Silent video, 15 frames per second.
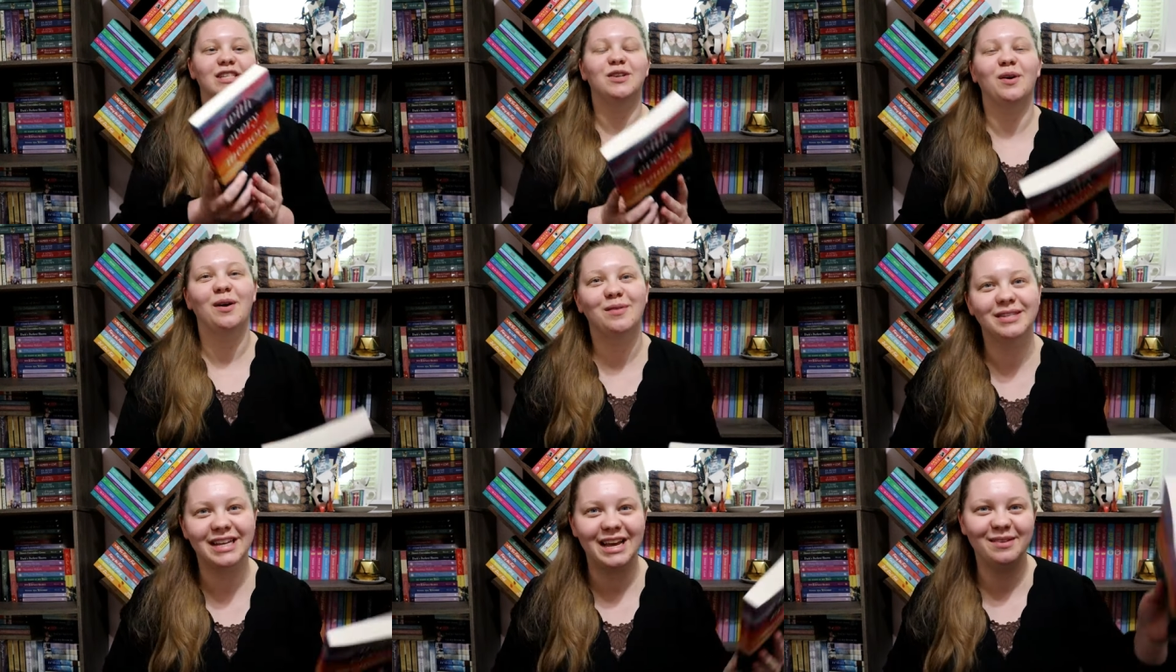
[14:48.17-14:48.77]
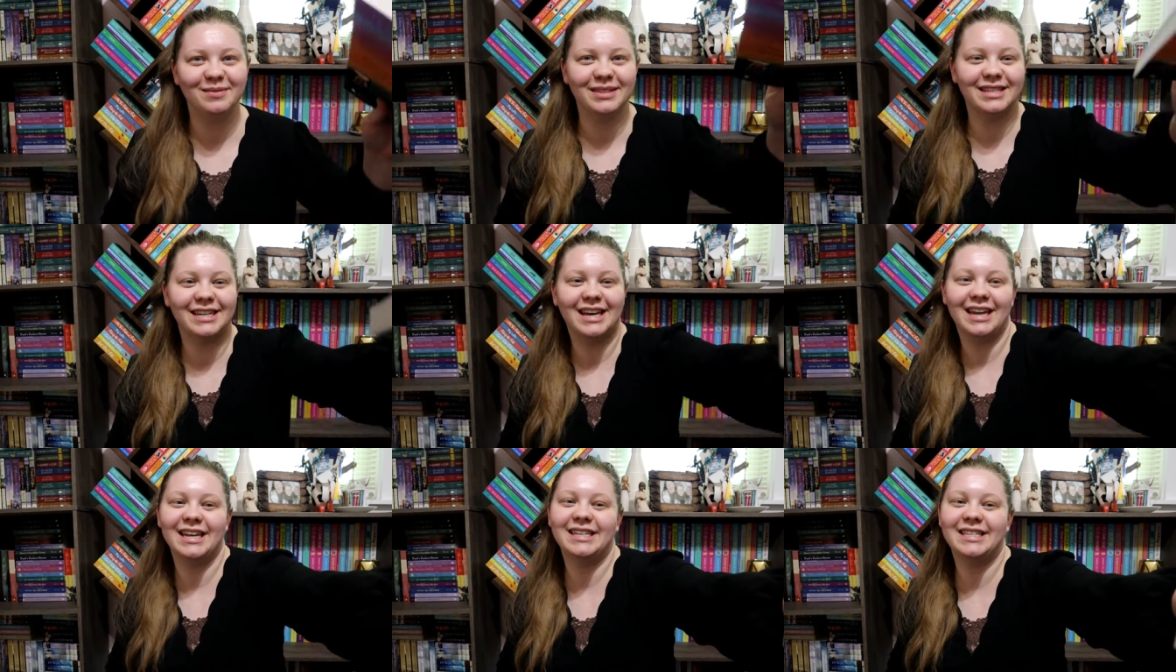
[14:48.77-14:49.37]
So I was able to
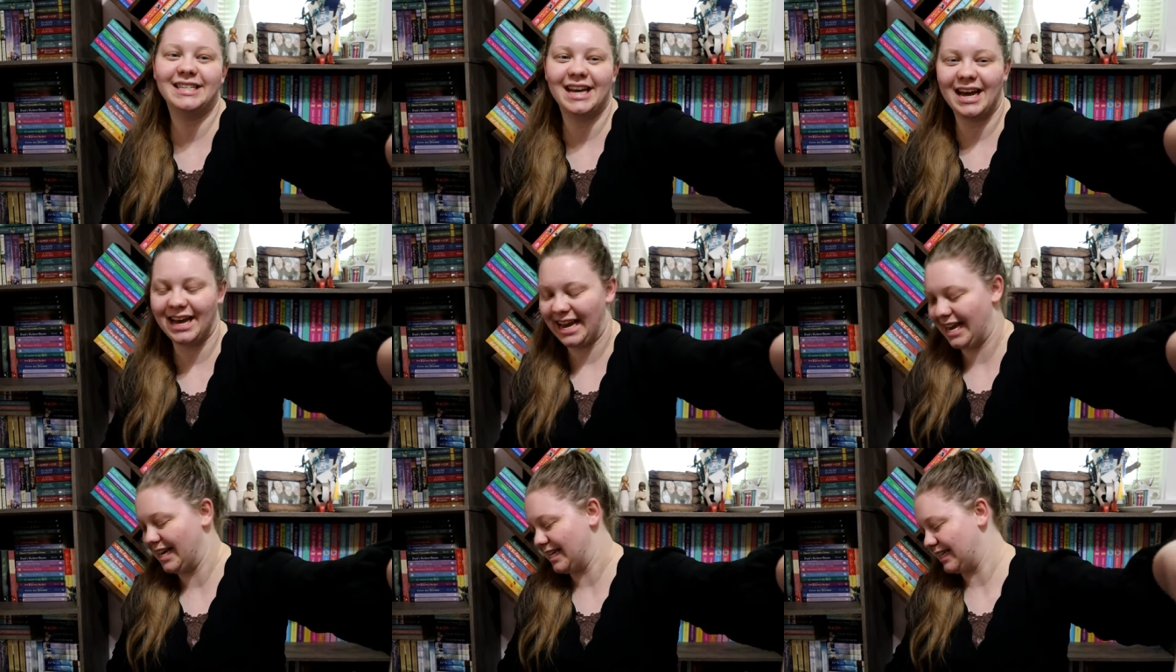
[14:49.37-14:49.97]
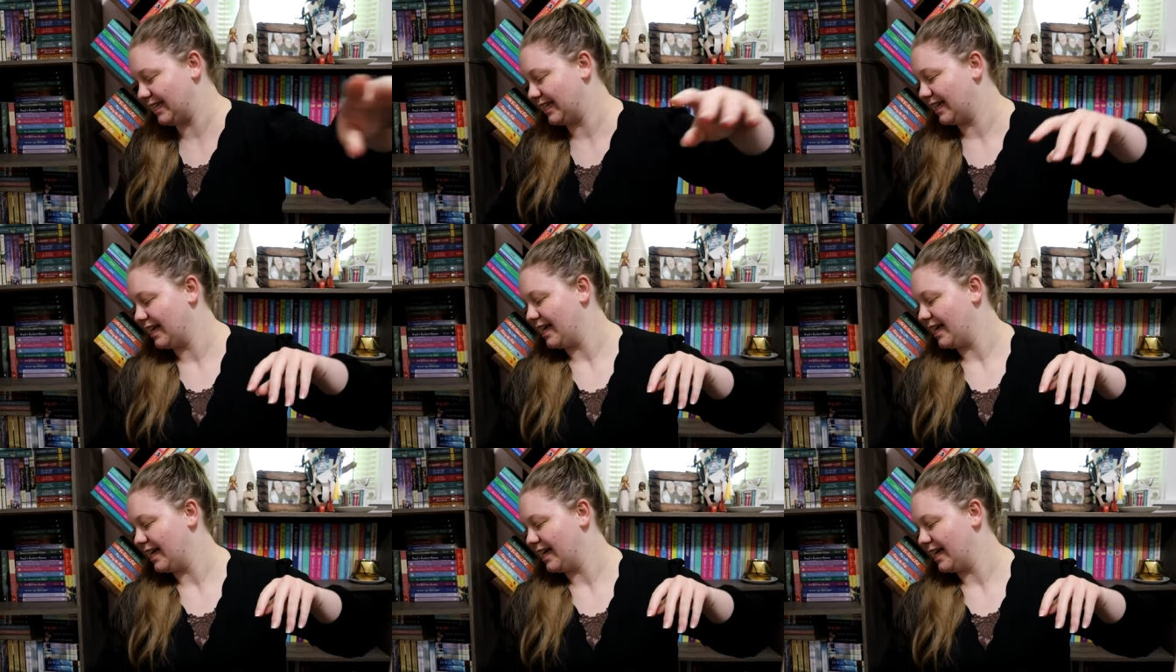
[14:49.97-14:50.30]
get it signed.